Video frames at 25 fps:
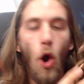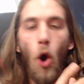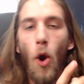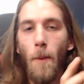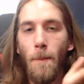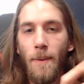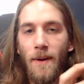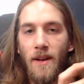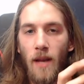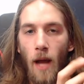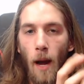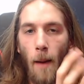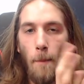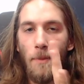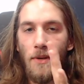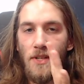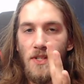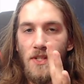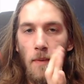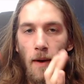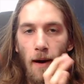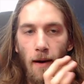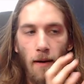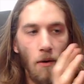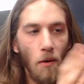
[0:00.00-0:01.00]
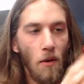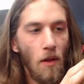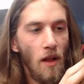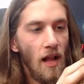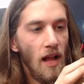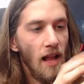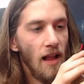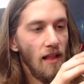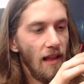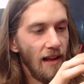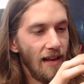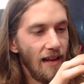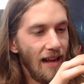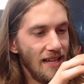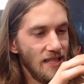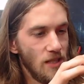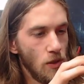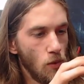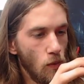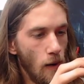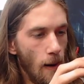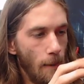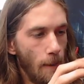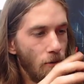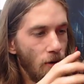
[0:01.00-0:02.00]
opened up as well? Like, as a
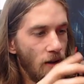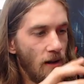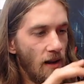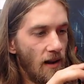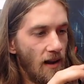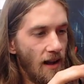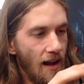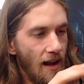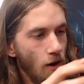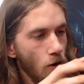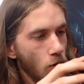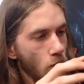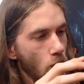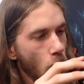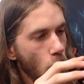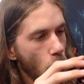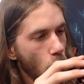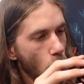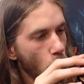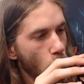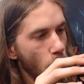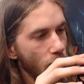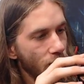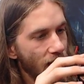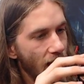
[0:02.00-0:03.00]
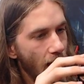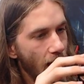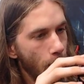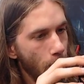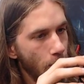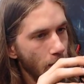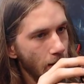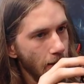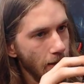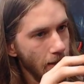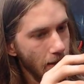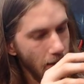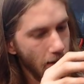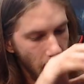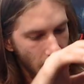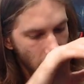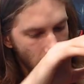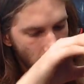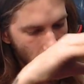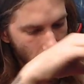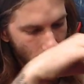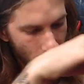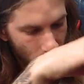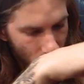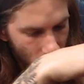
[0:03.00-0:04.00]
replica. How cool would that be?
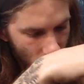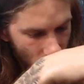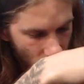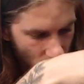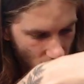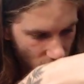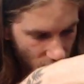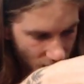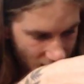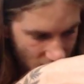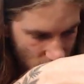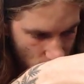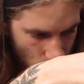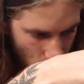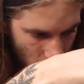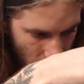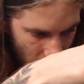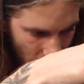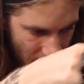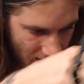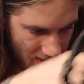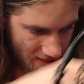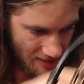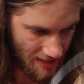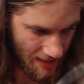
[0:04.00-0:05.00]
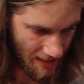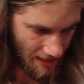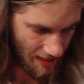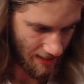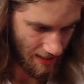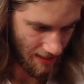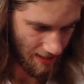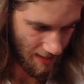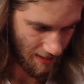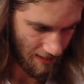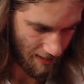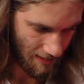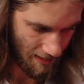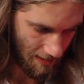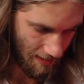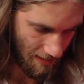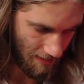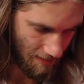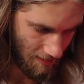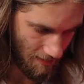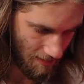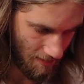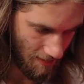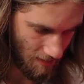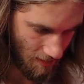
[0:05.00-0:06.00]
Oh, that's really sick.
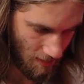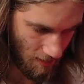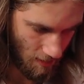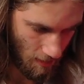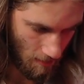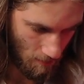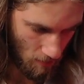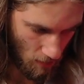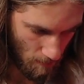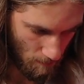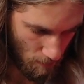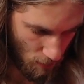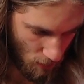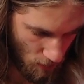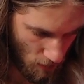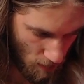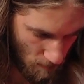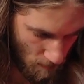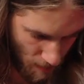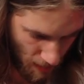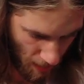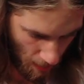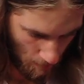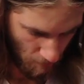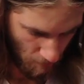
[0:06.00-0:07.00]
Oh, I'm gonna put you back